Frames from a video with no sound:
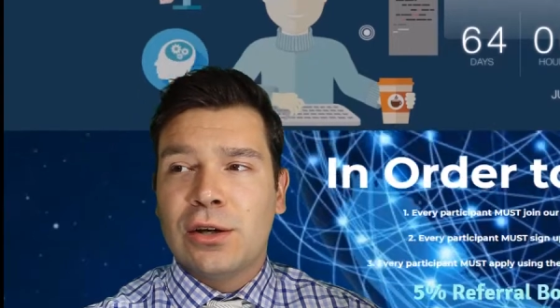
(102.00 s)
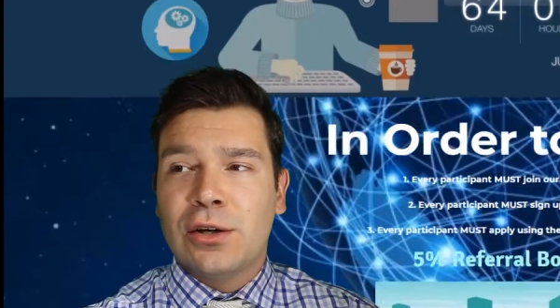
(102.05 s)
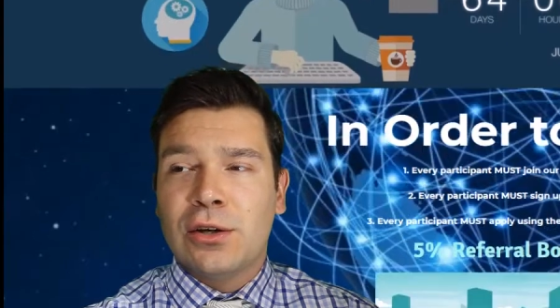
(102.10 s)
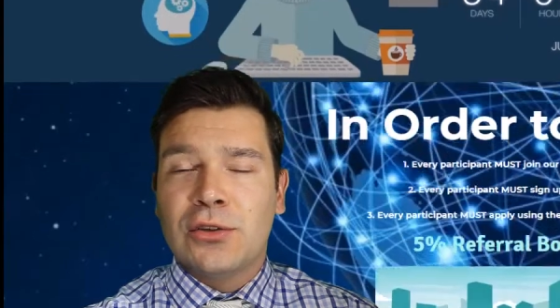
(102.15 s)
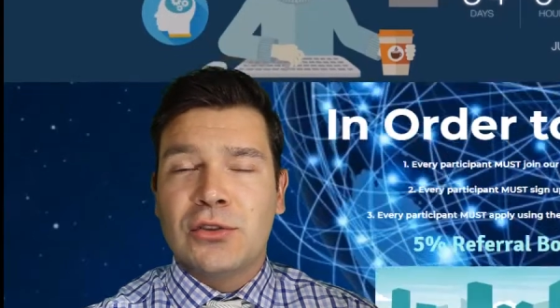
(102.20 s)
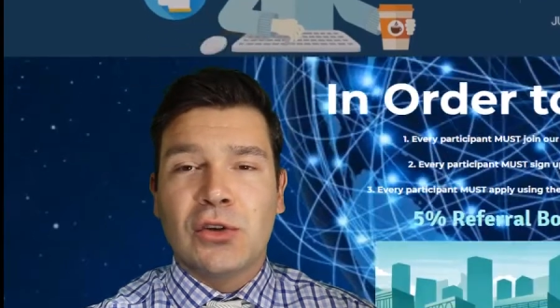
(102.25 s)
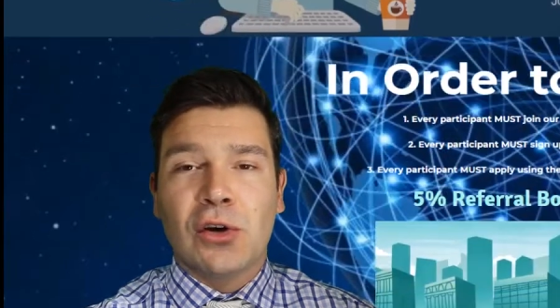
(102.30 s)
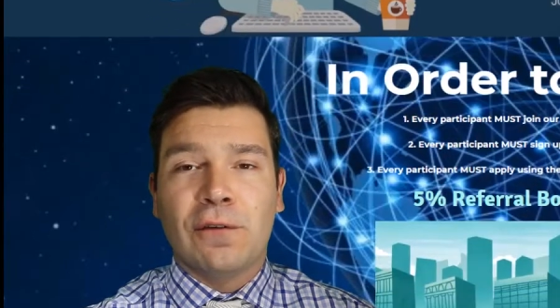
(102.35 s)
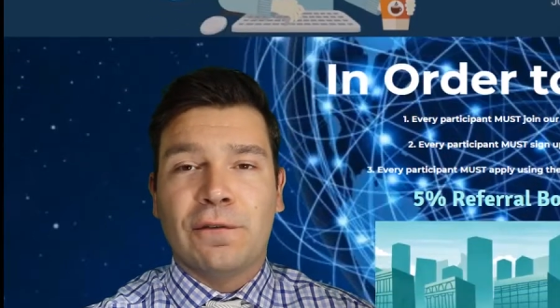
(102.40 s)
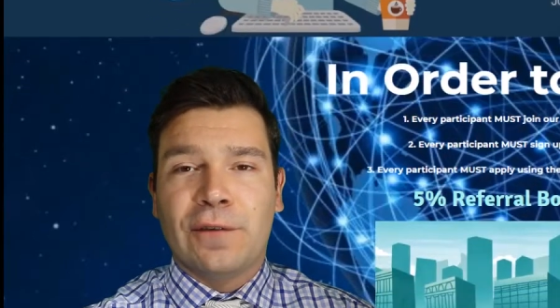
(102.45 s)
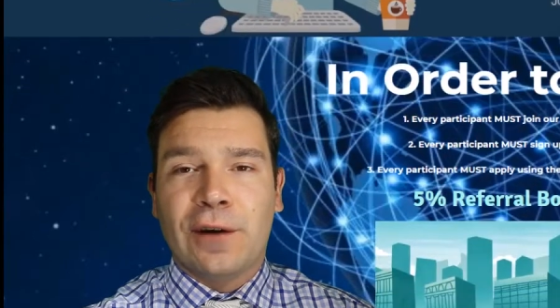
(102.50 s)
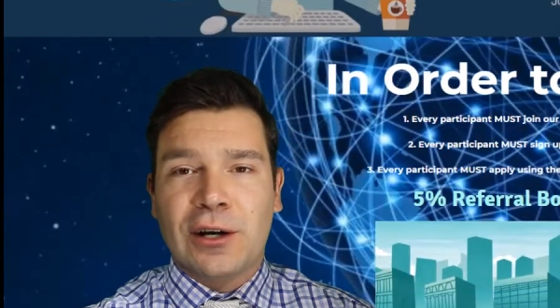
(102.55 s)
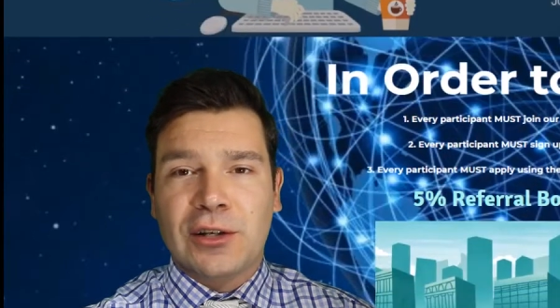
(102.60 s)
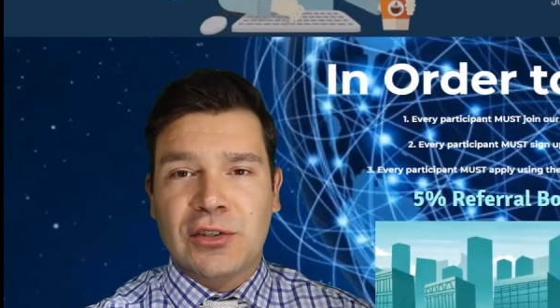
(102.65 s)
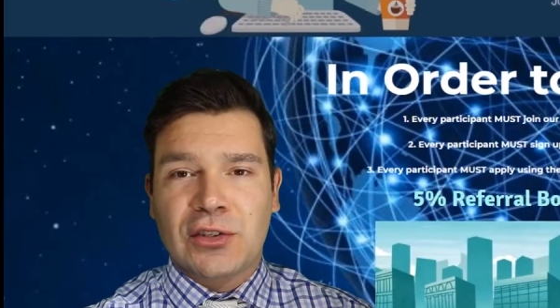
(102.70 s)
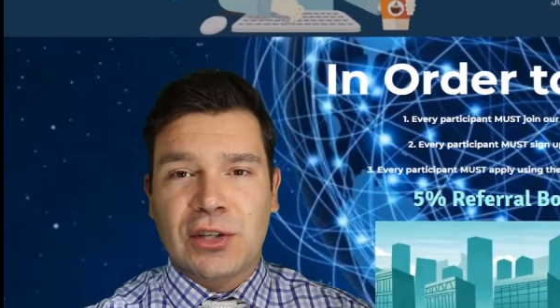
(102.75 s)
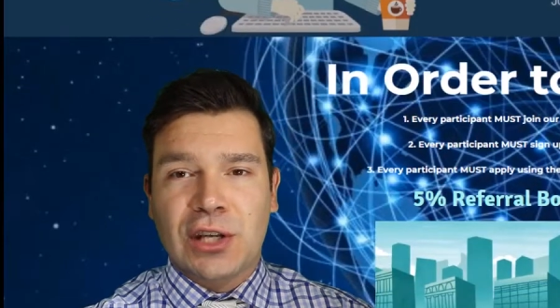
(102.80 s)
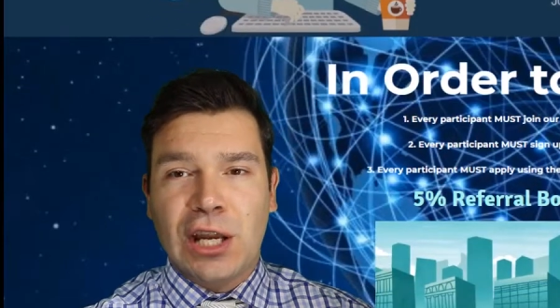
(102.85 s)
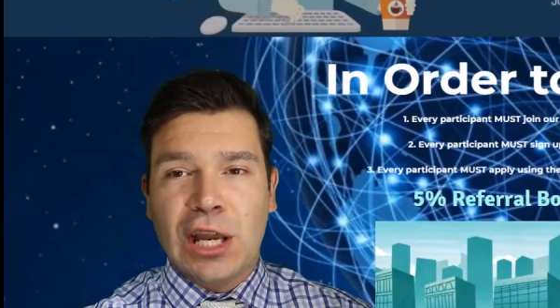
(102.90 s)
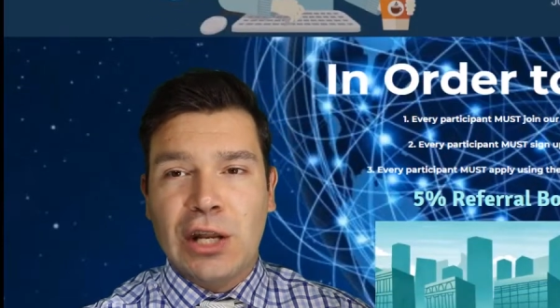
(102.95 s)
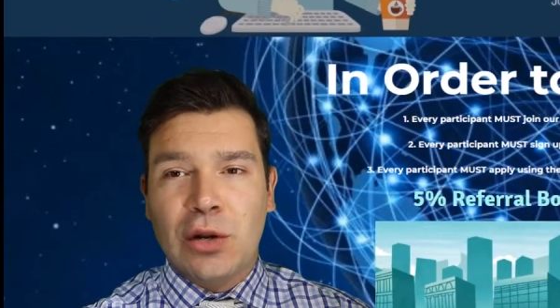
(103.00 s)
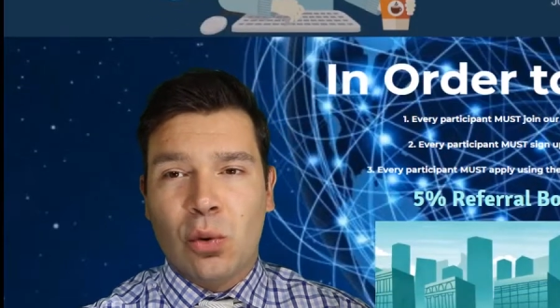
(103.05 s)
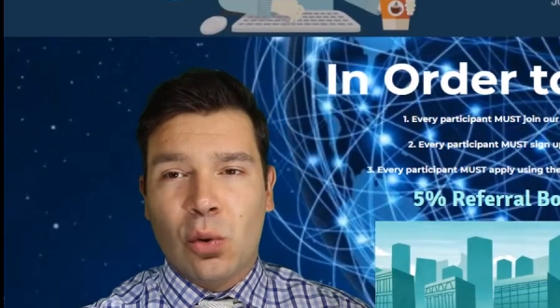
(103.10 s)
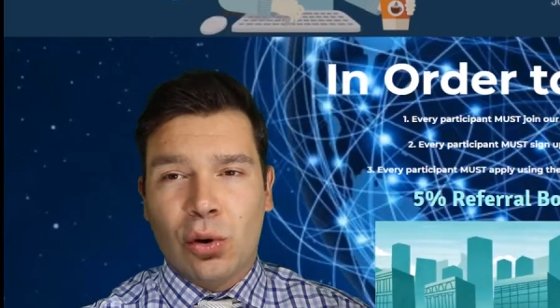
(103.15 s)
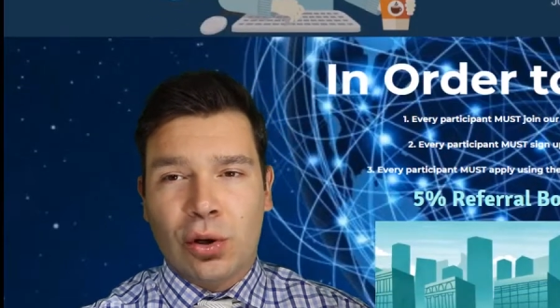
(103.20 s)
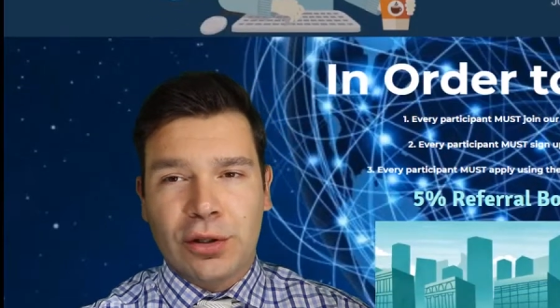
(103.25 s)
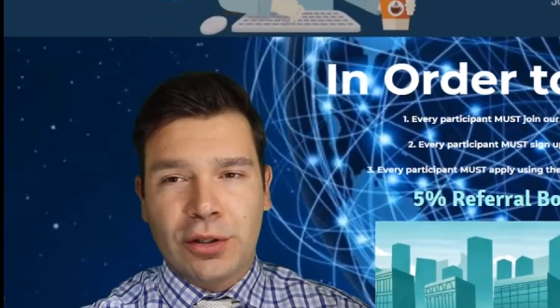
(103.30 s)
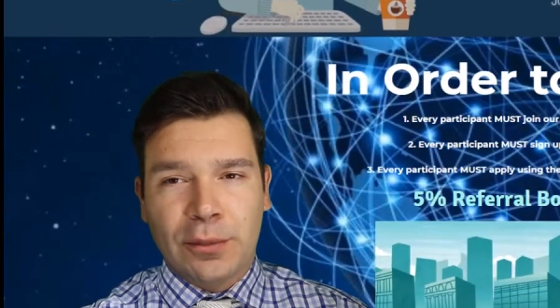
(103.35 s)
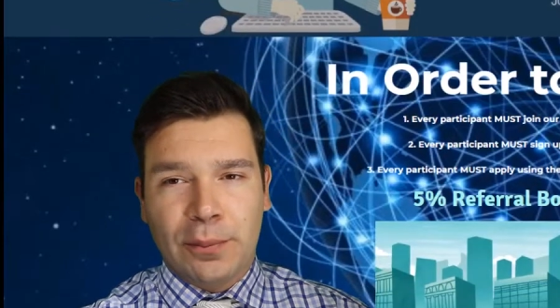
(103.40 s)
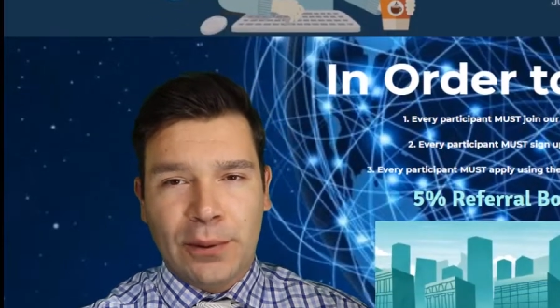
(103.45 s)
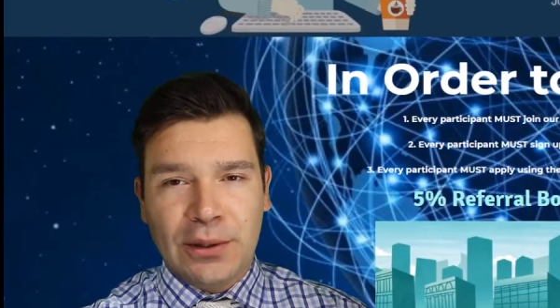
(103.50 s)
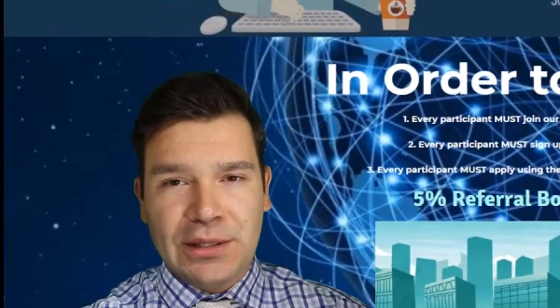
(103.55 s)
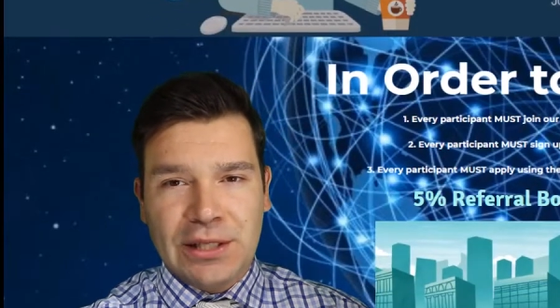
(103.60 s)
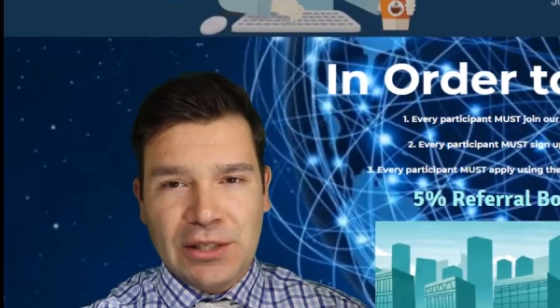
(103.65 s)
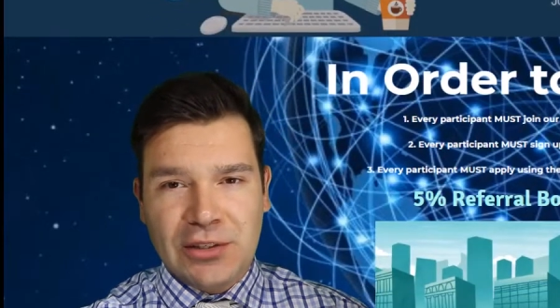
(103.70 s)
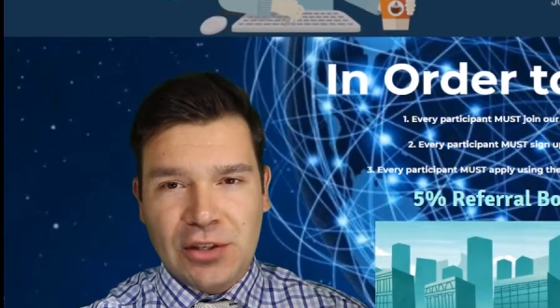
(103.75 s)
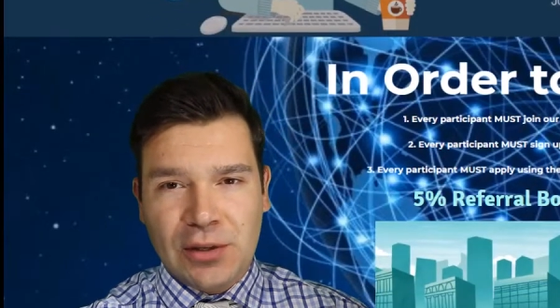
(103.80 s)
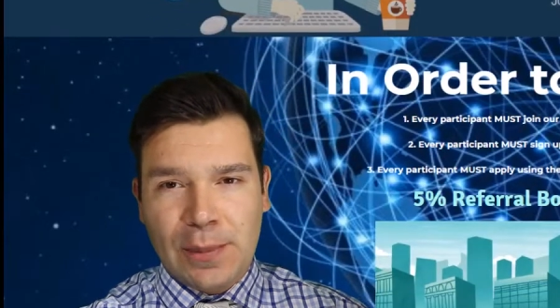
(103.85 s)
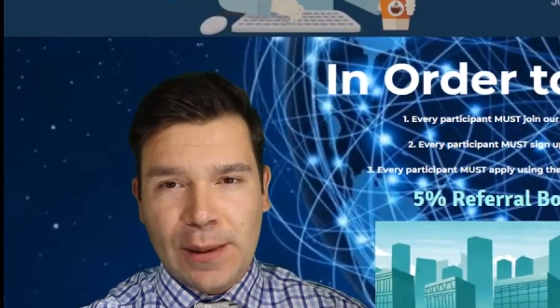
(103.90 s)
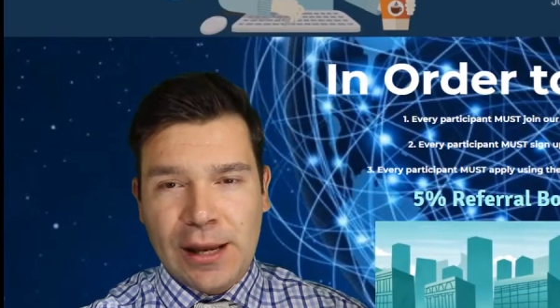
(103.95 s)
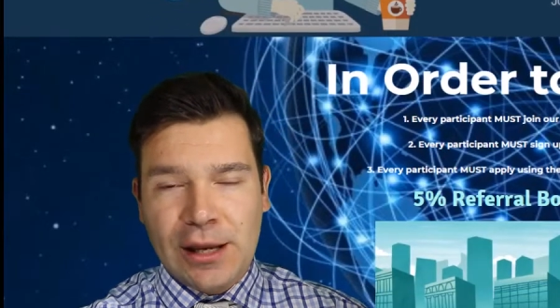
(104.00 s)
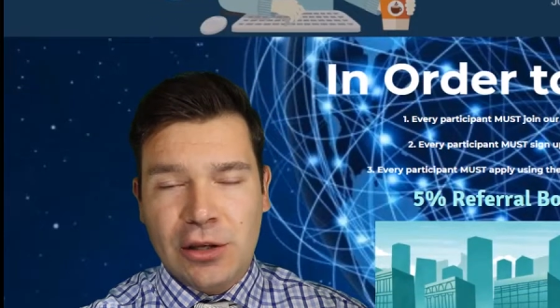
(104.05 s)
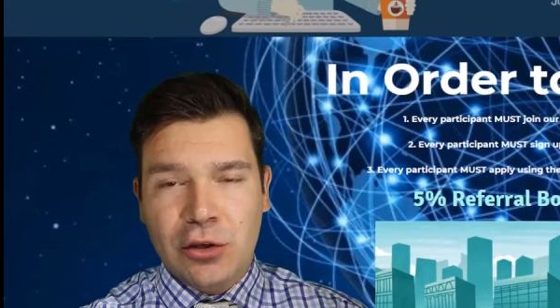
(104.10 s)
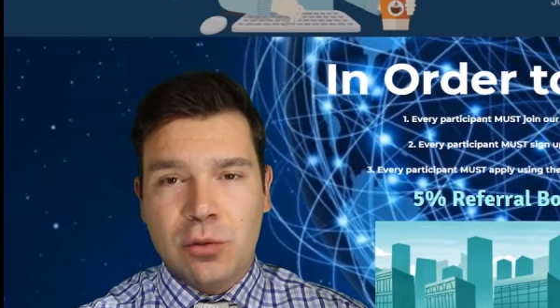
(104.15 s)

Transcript: So first, in order to participate,